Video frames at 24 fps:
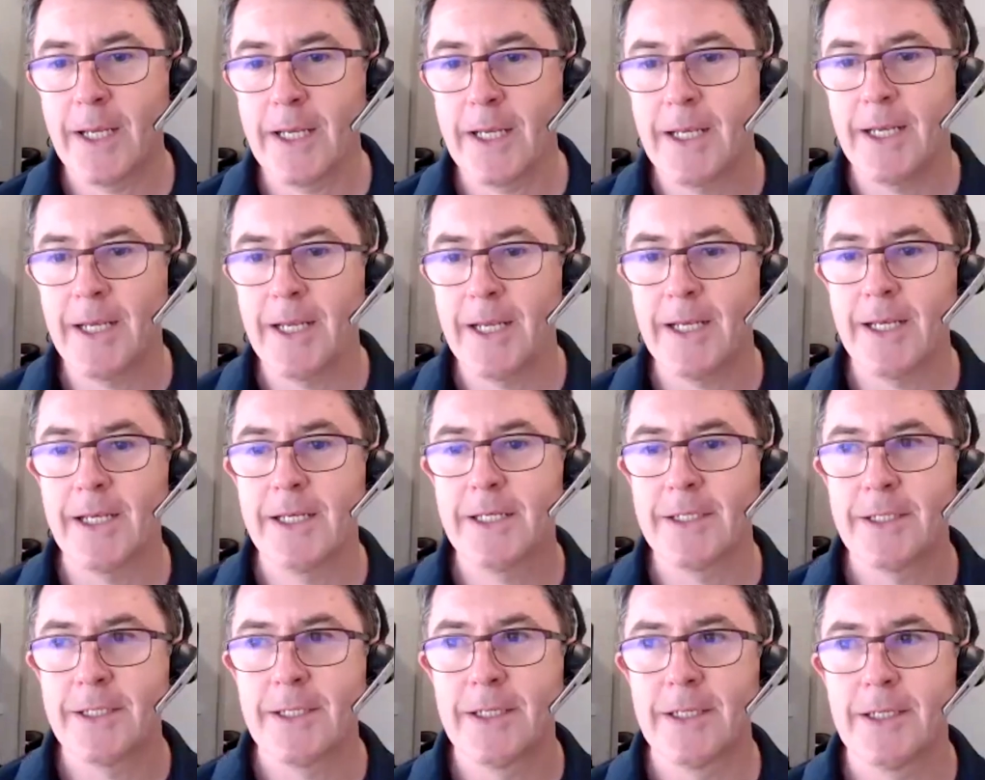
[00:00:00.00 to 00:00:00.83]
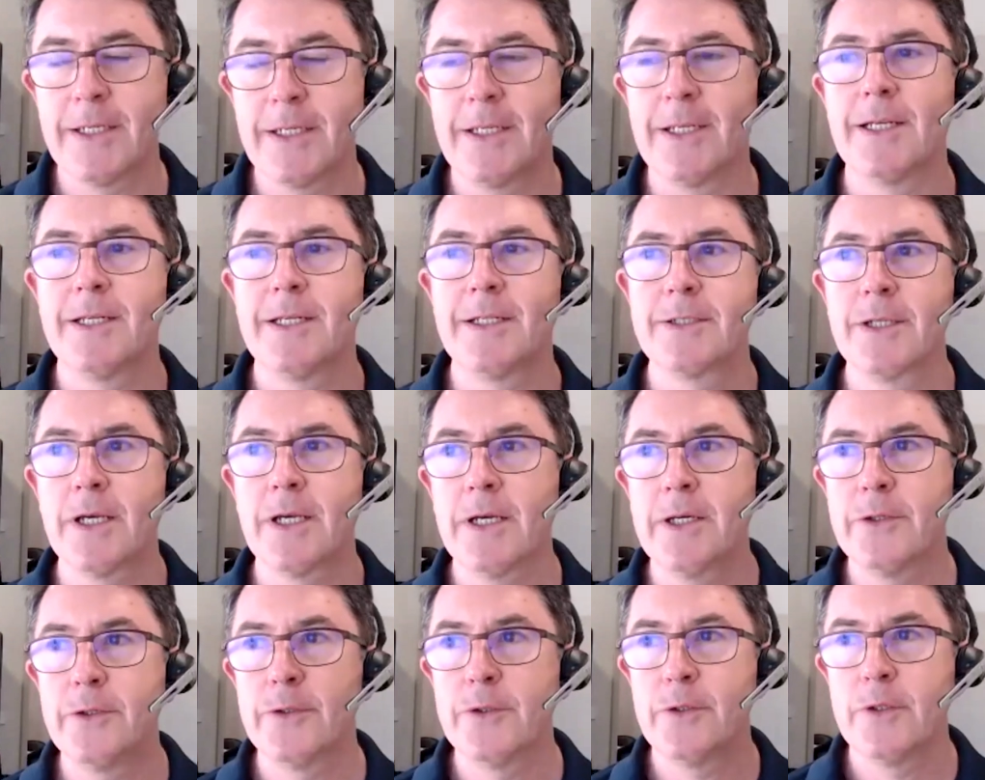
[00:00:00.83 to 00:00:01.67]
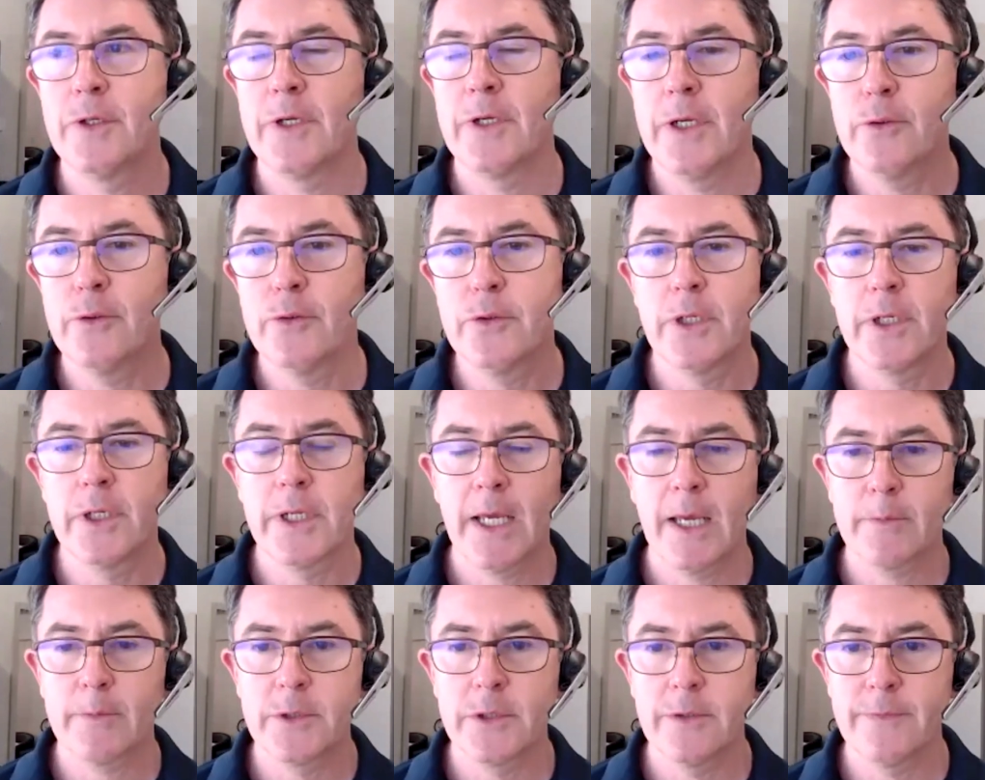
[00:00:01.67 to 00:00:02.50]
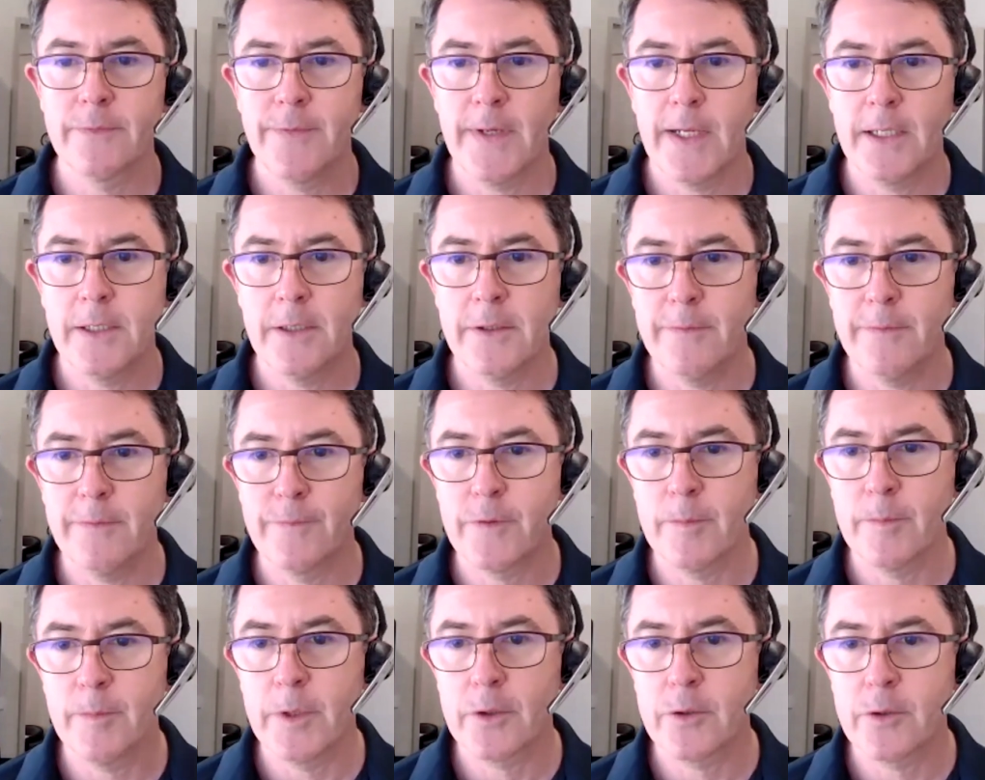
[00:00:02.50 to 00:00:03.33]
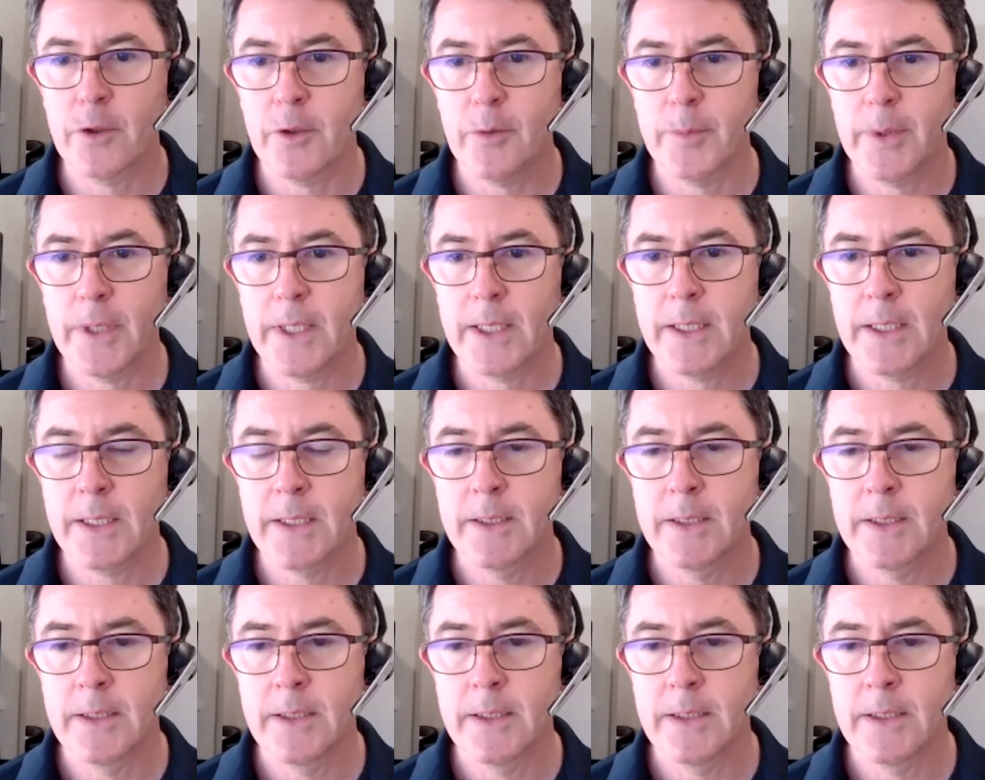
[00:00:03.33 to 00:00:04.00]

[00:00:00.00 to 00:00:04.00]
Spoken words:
And so in order to capture the value from the copper,